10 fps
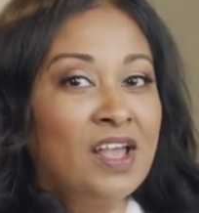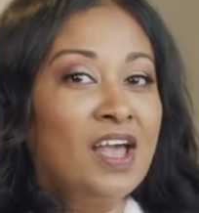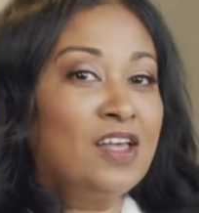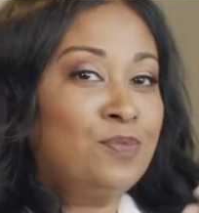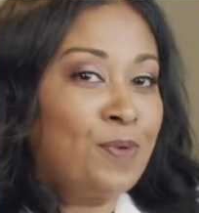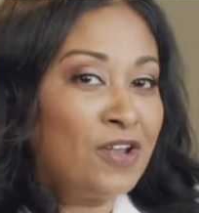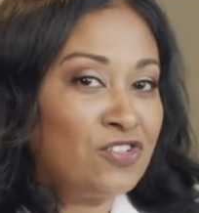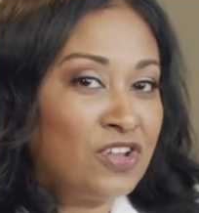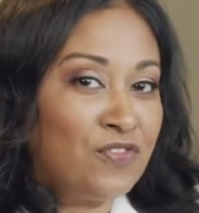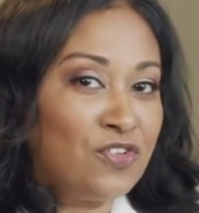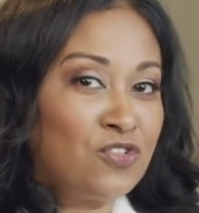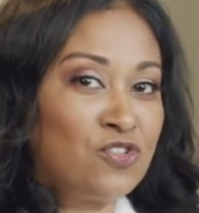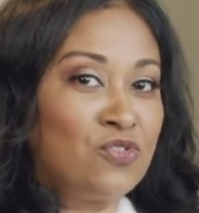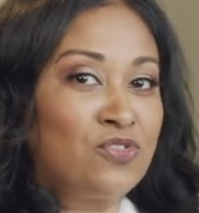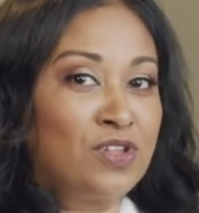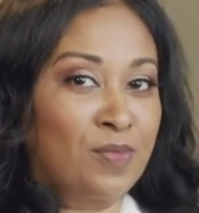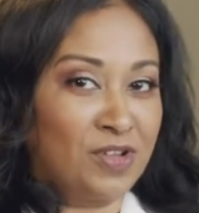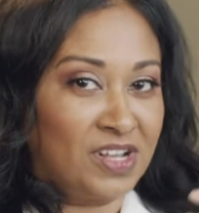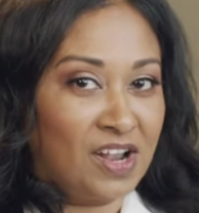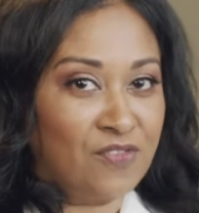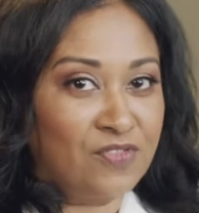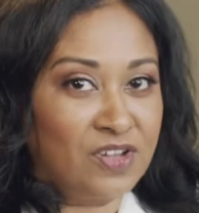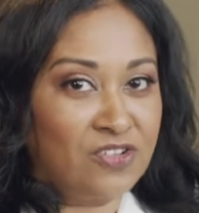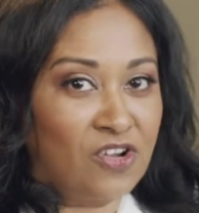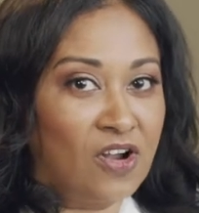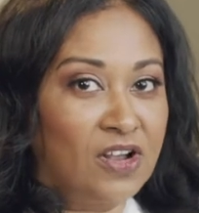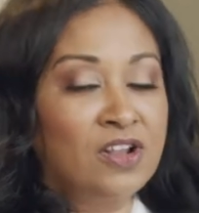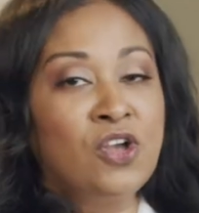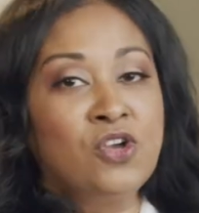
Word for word: especially if you choose them to carefully target